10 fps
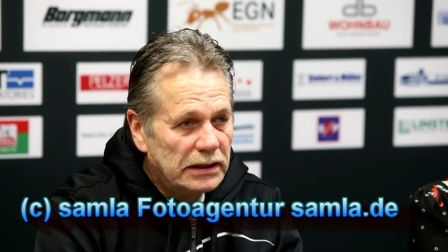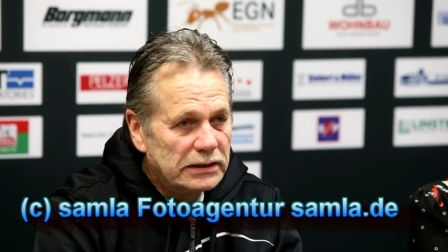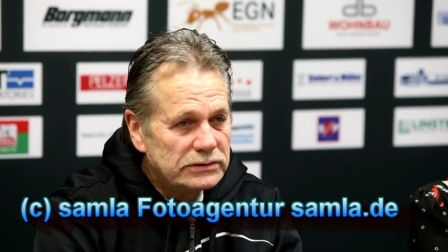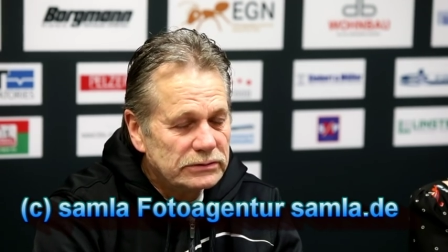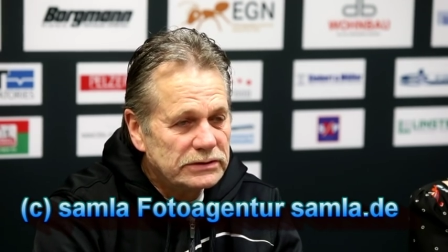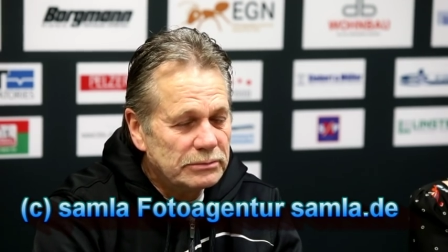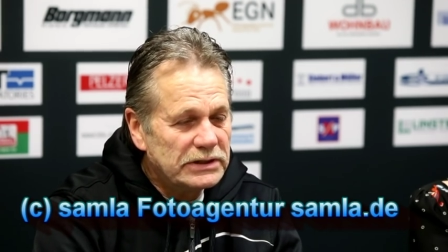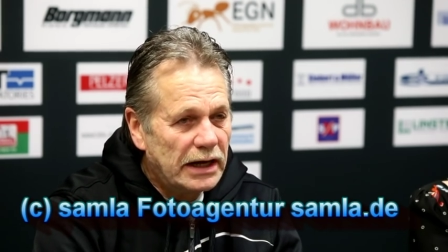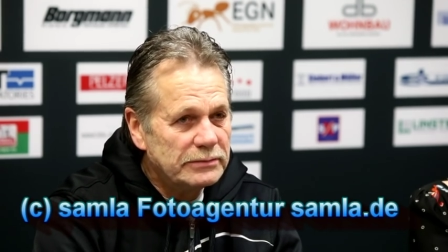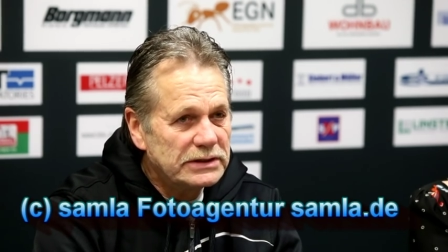And so
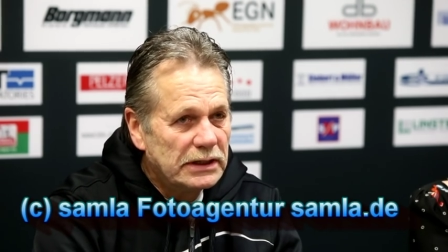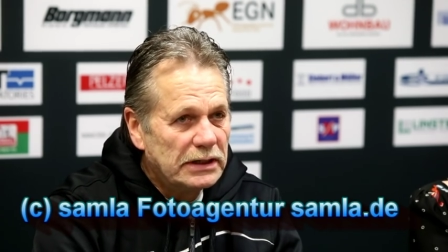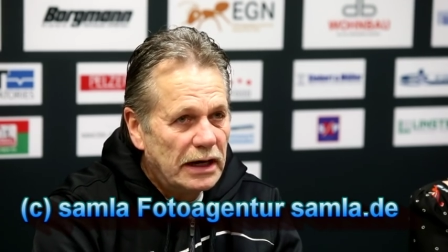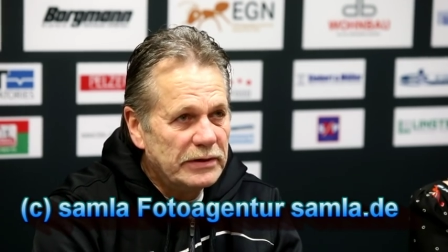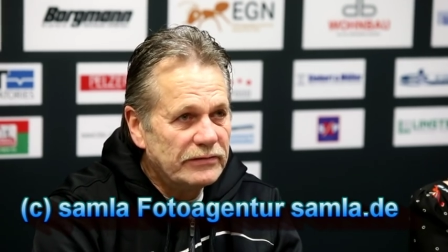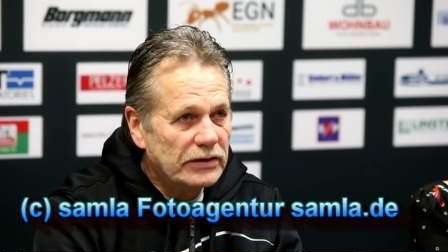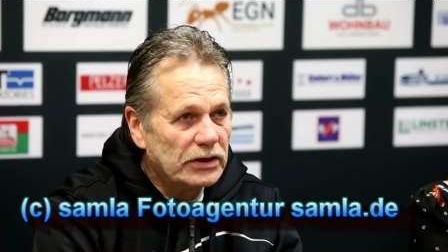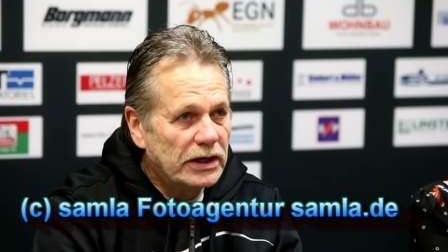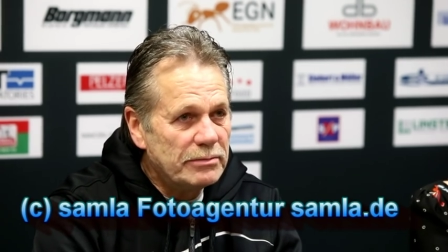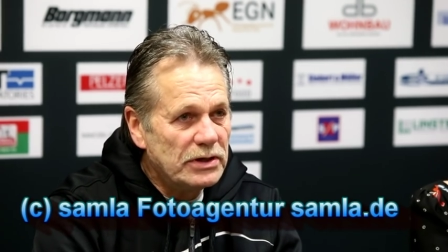sometimes I mean, if you
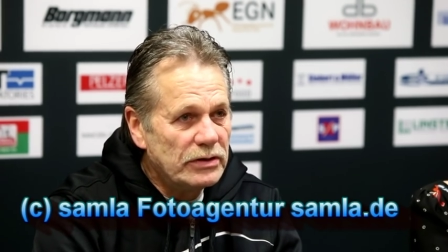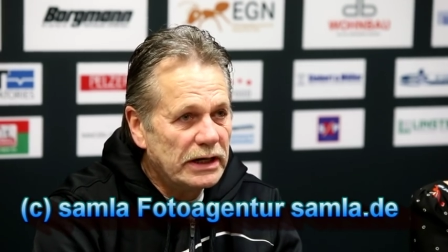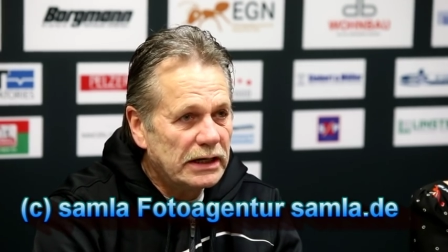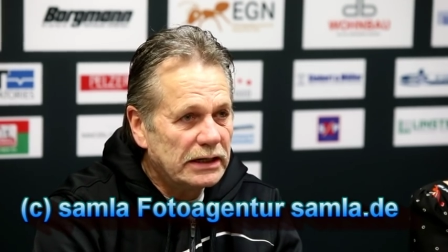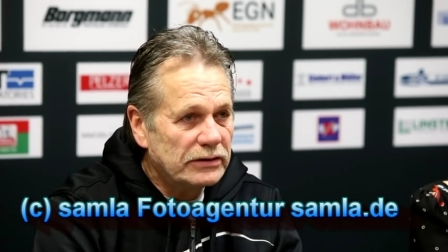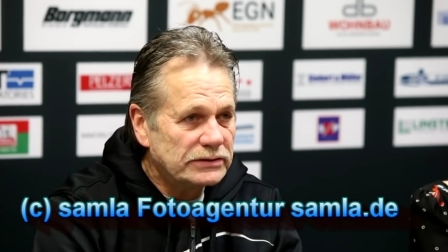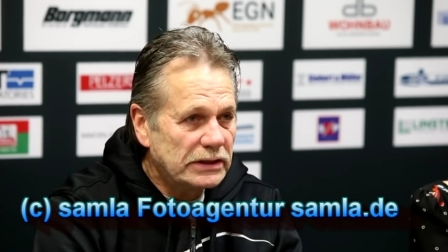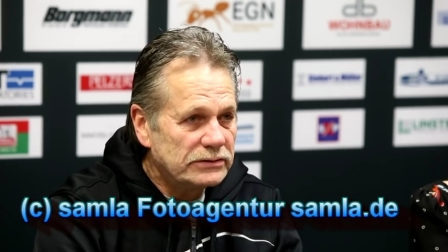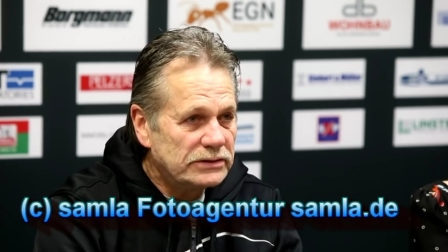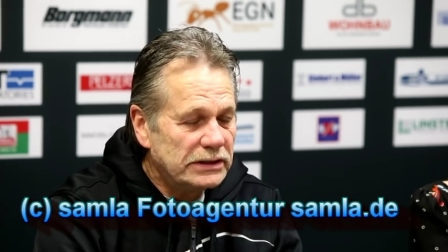look at Munich and those
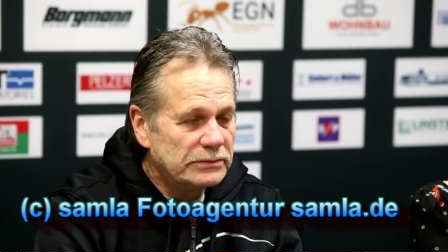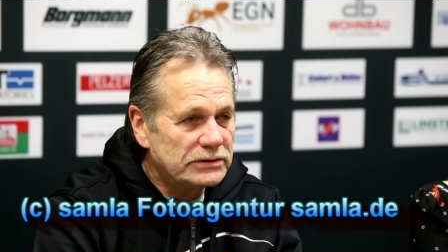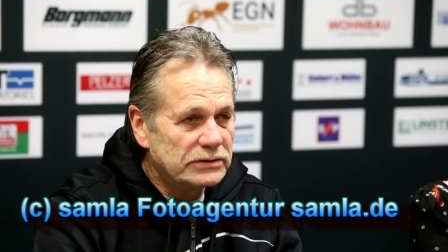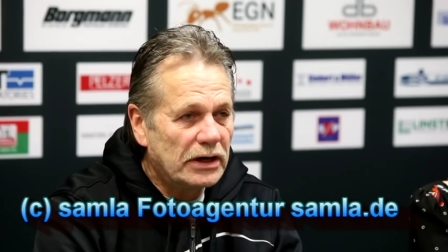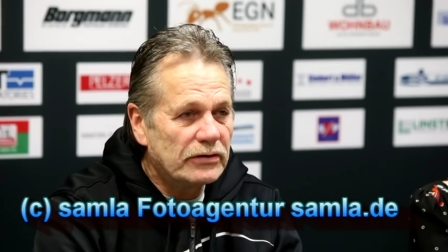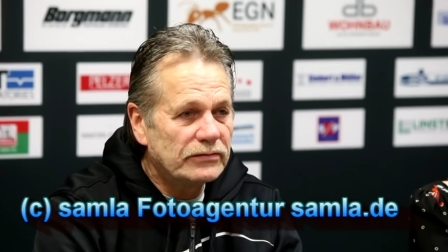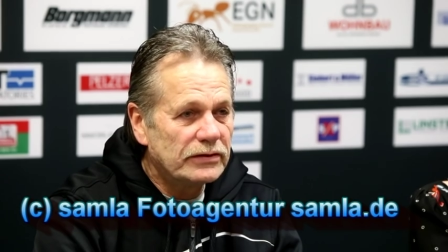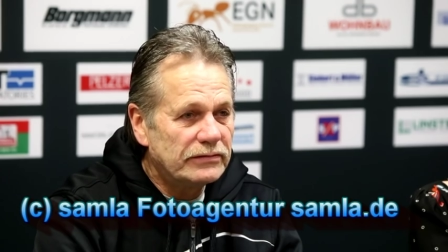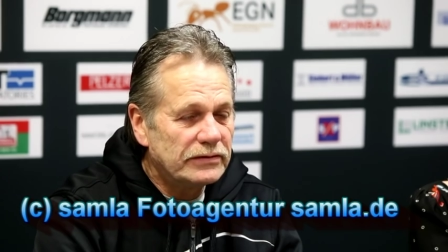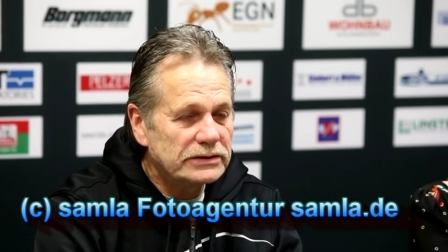other teams, they're not
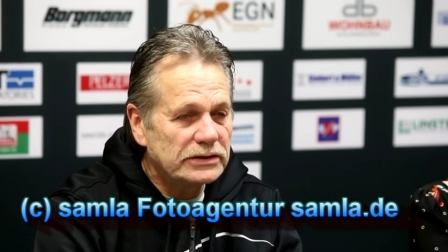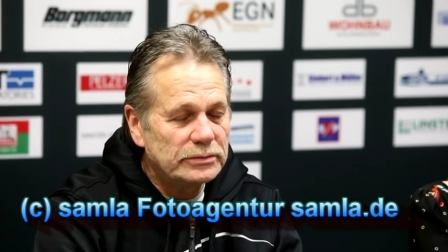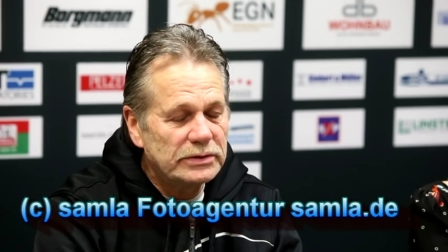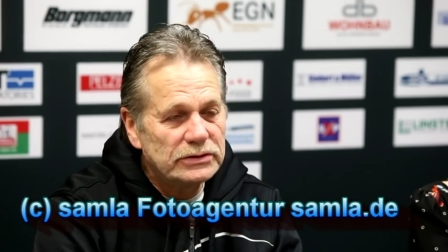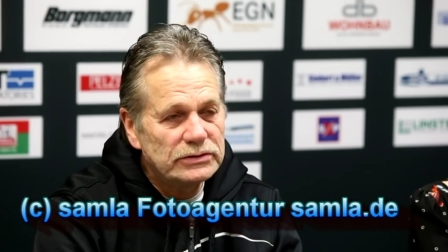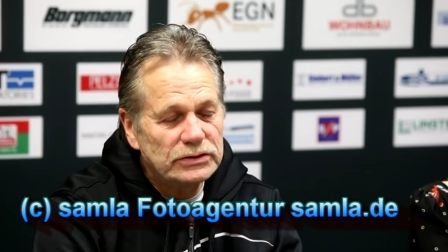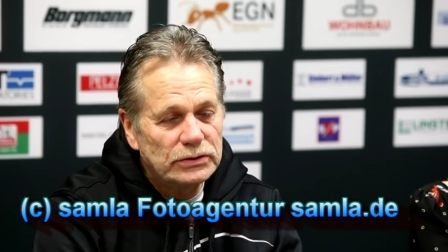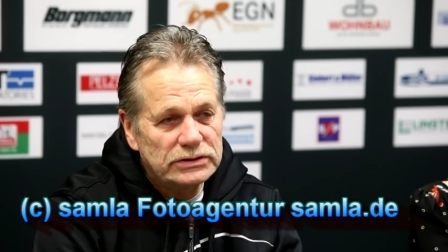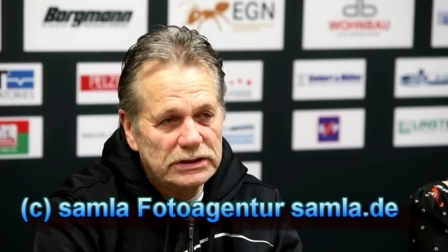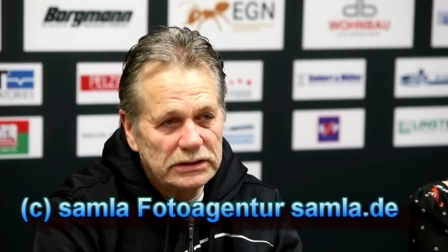overly physical, but they're
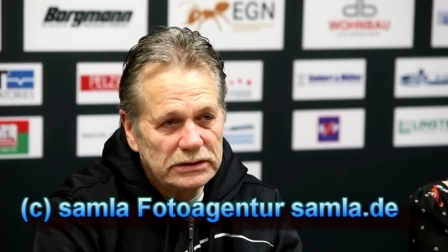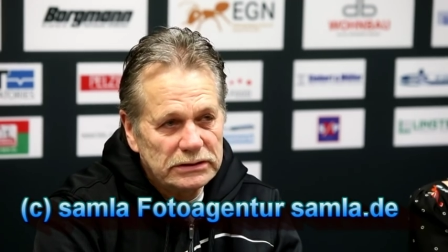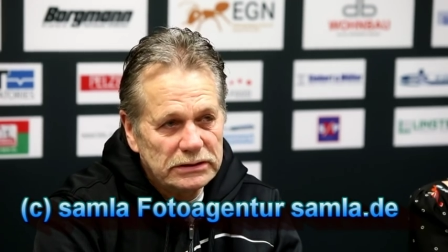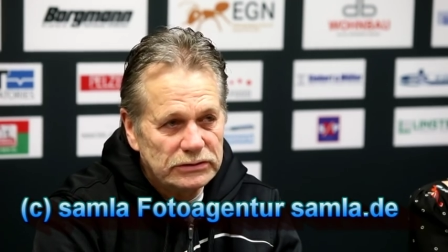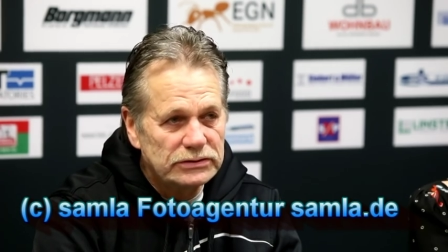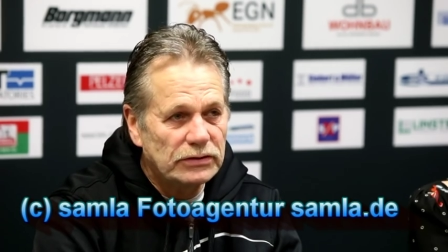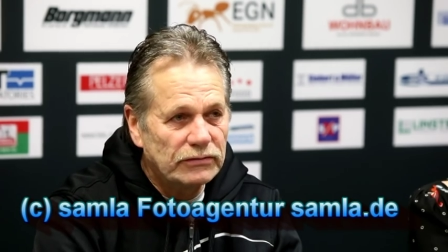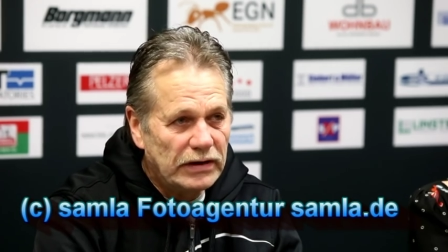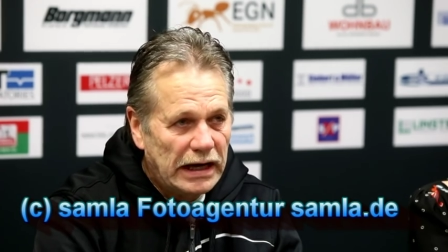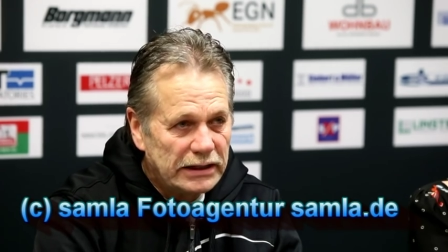so skilled and they're so
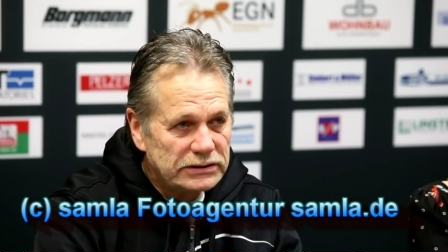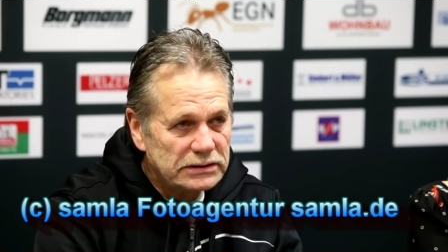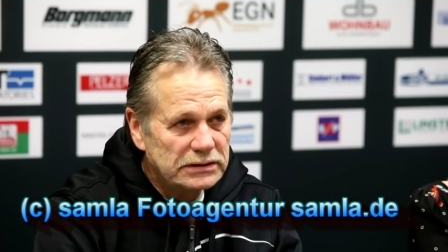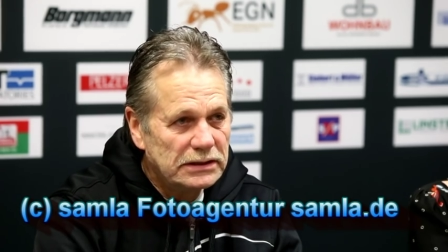fast.